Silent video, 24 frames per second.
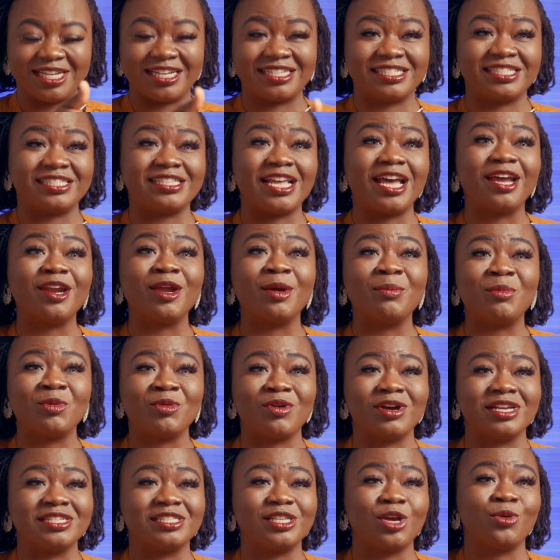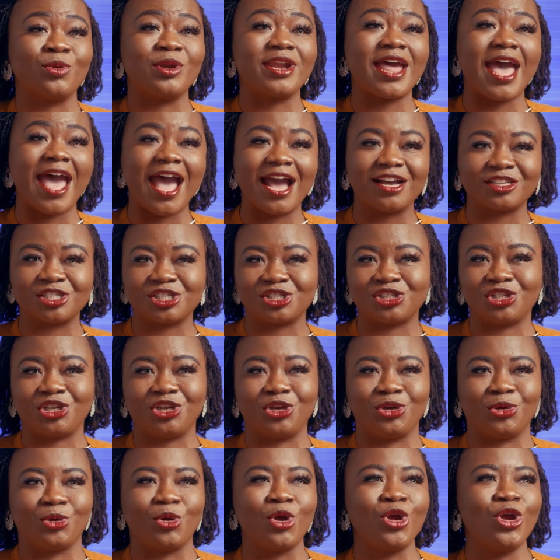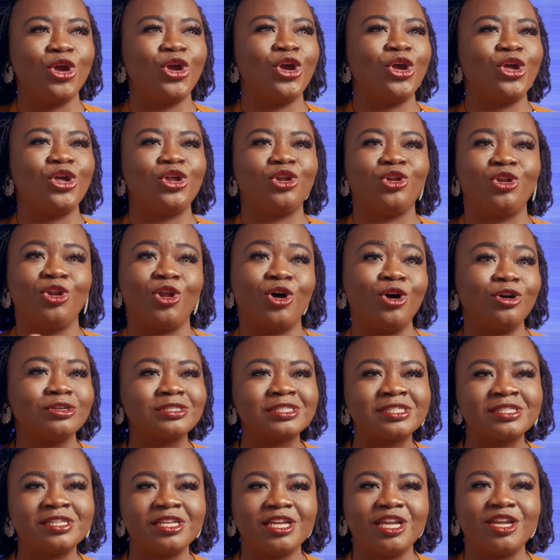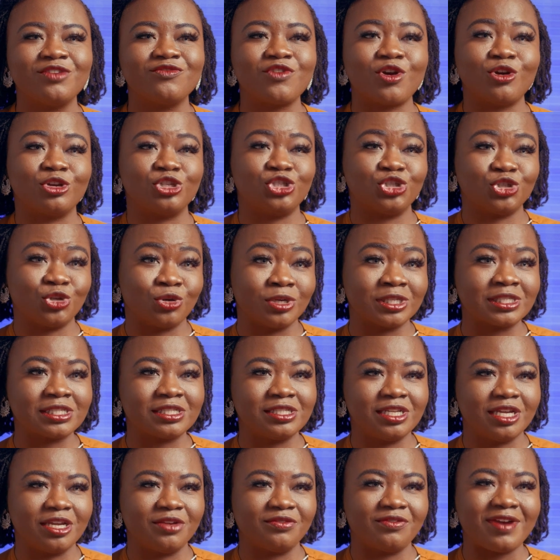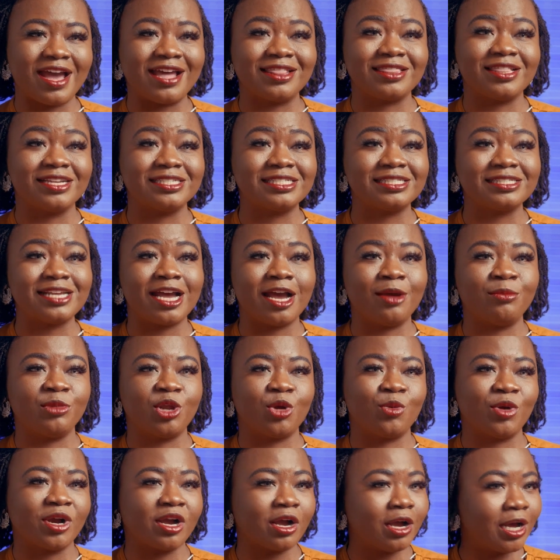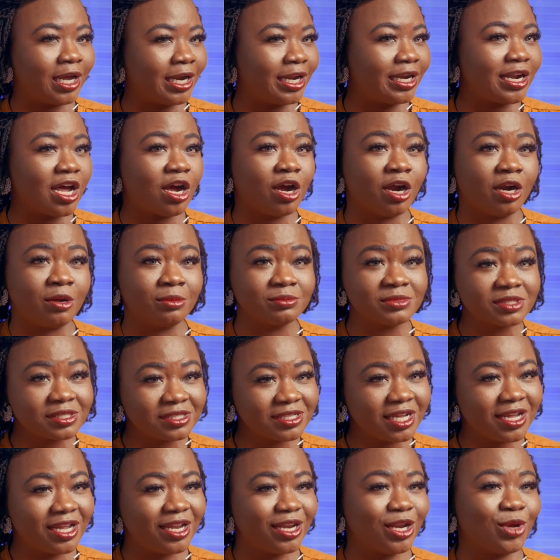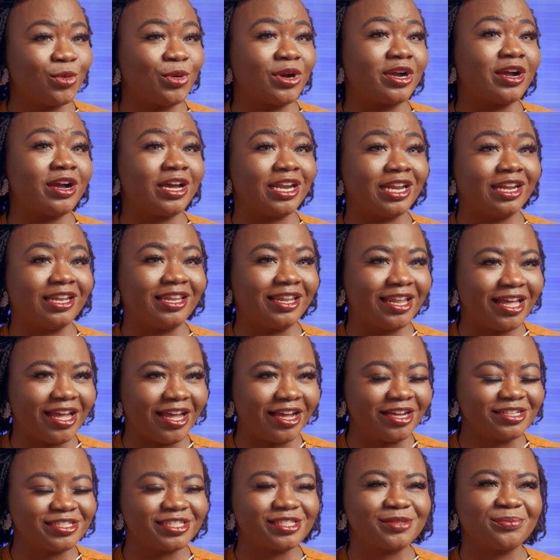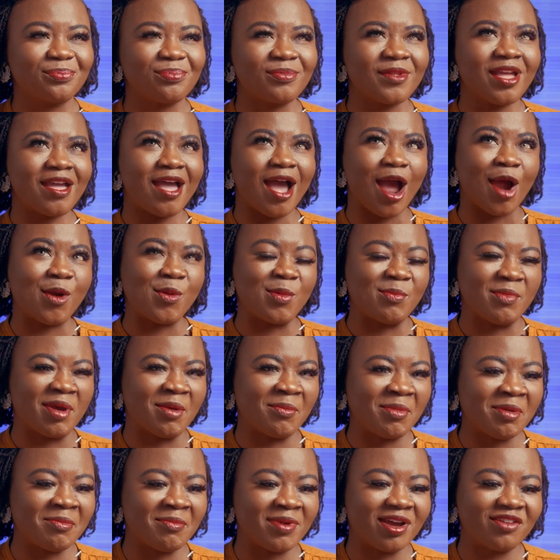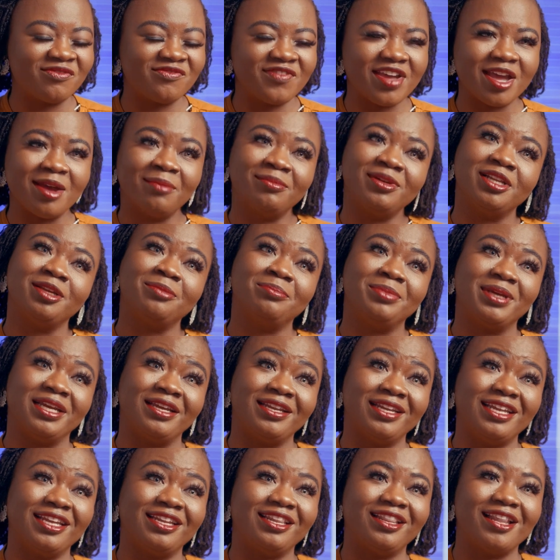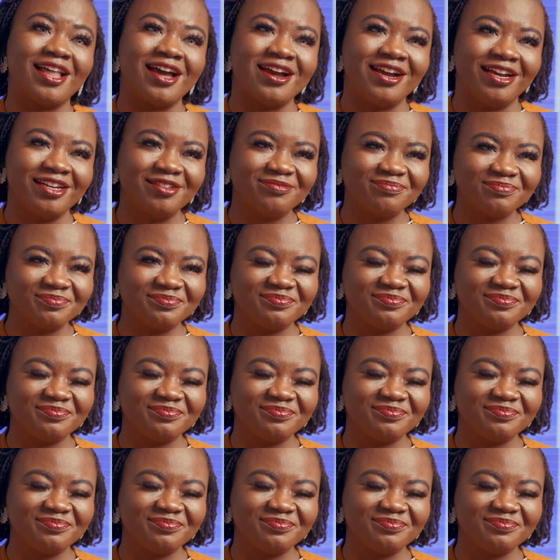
setup was, they would ask you long sleeve or short sleeve. At this time, they were cutting arms, they were cutting legs. I remember my family being in line.